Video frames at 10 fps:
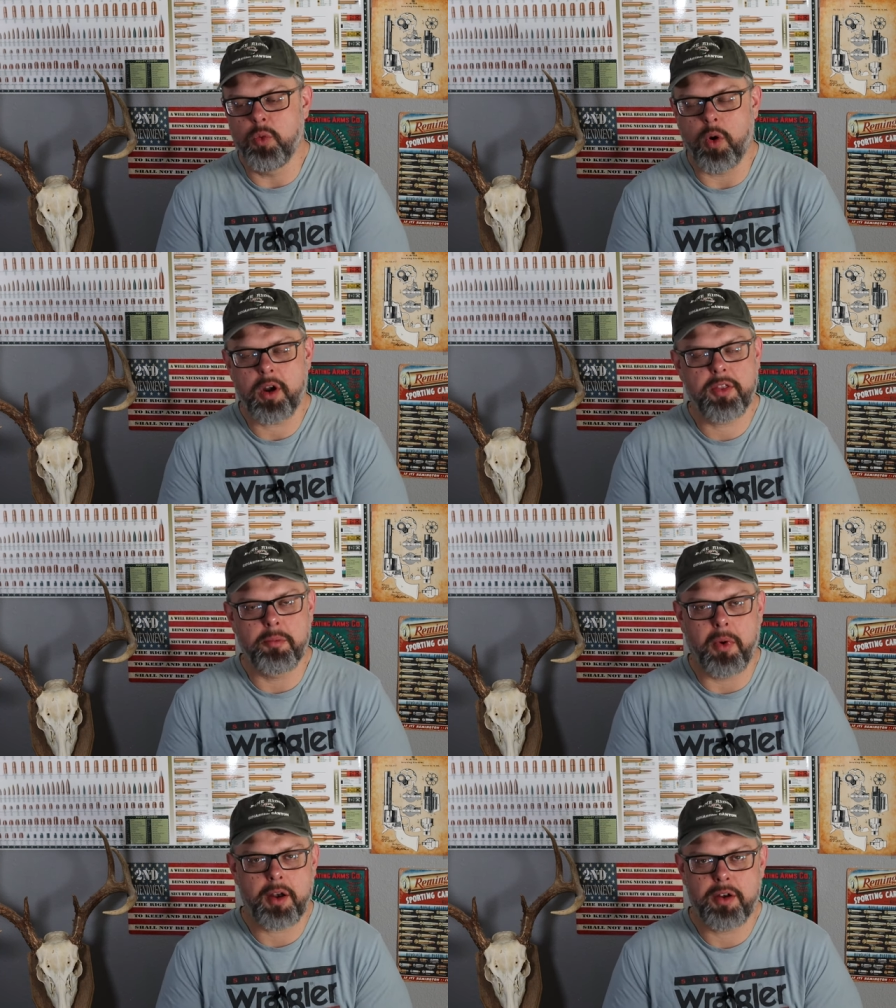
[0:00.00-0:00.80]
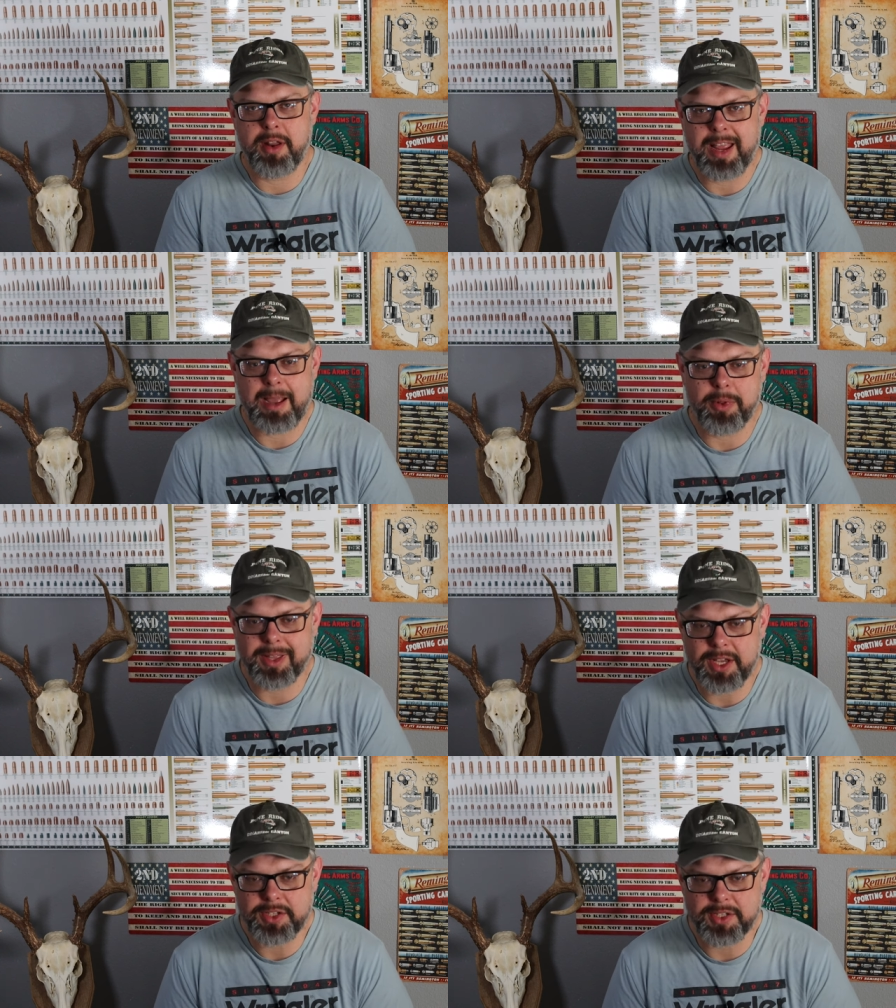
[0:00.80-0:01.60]
What are the modern day
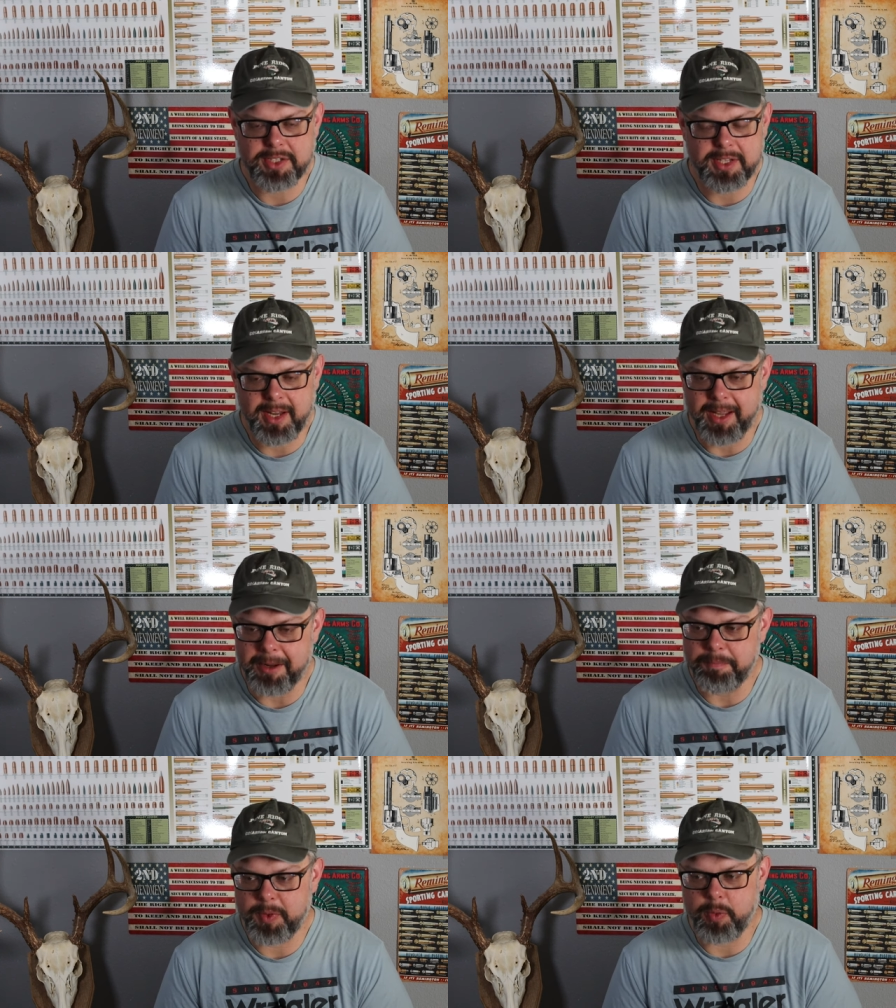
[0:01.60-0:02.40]
applications today?